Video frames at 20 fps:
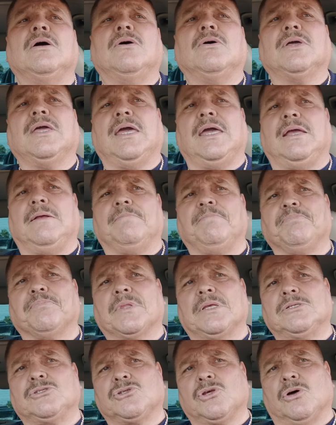Okay,
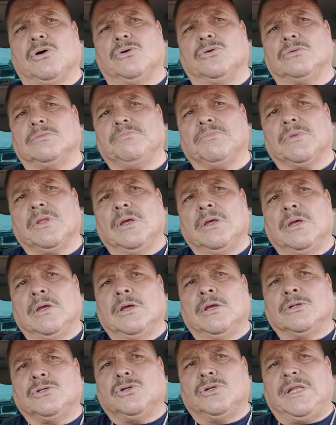so
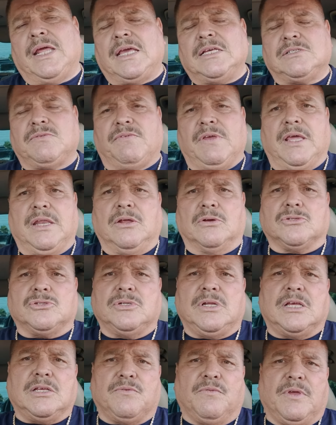today's video,
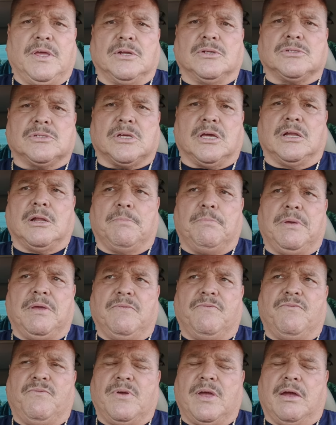today's video is going to be
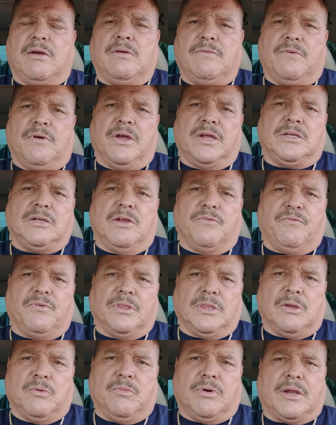very, very
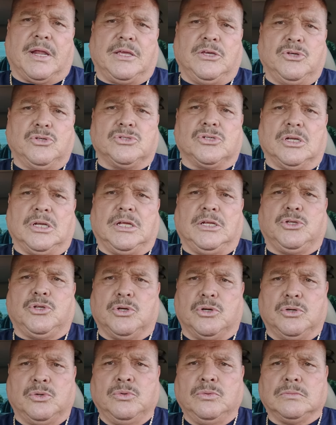different than what I usually
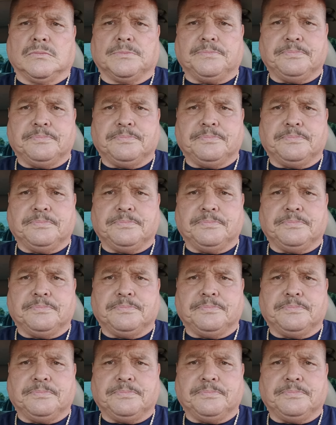do.